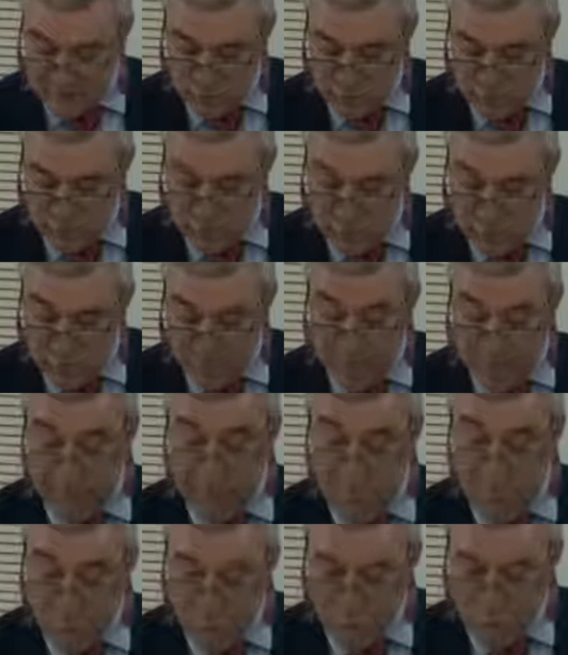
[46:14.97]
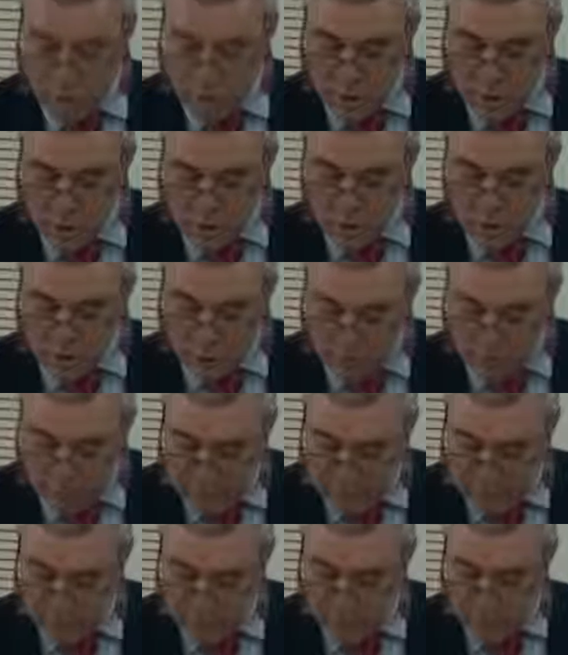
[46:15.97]
due to the poor
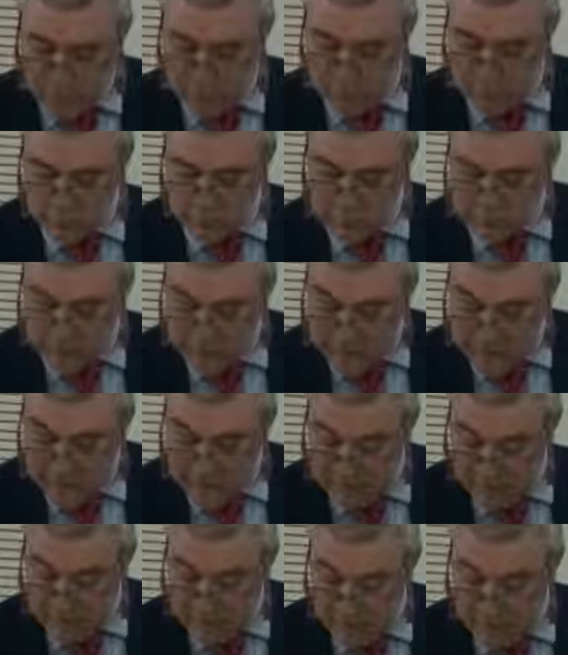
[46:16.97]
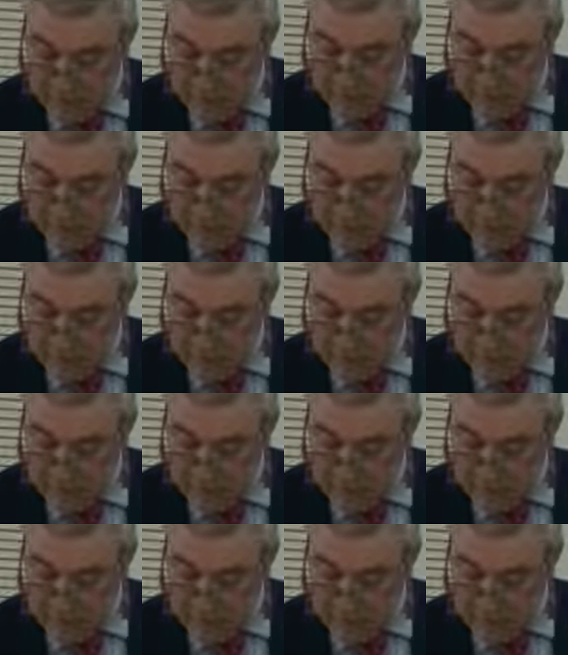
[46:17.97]
original design,